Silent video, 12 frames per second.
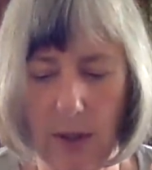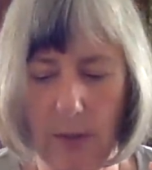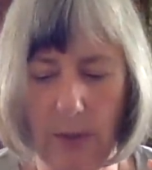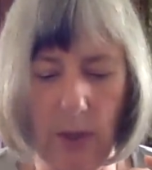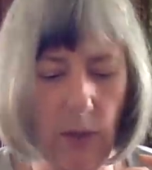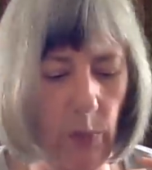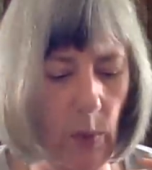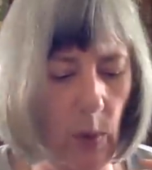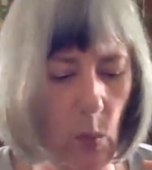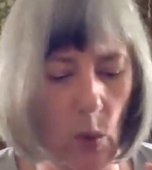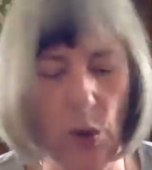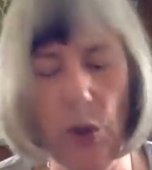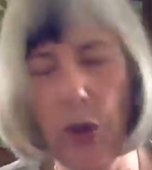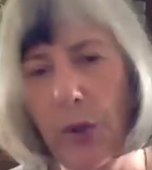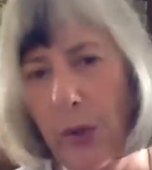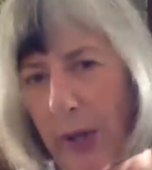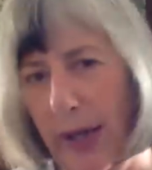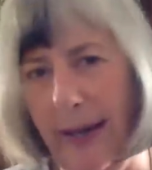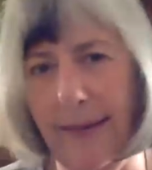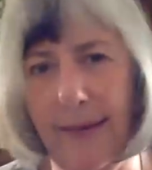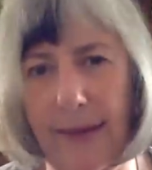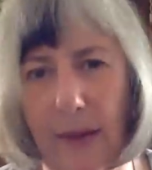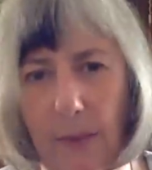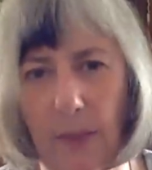because we want to create
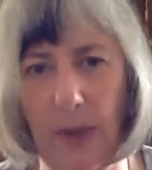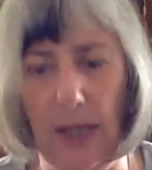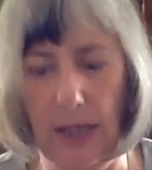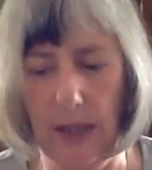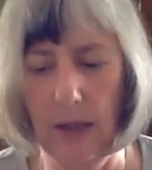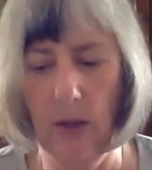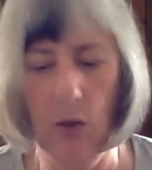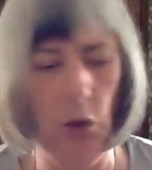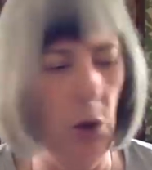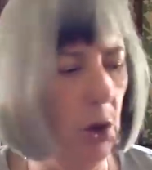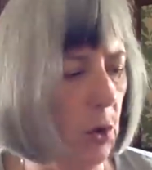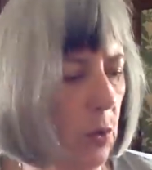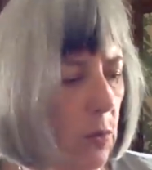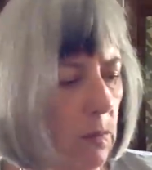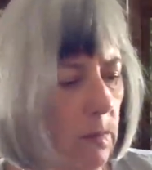something new.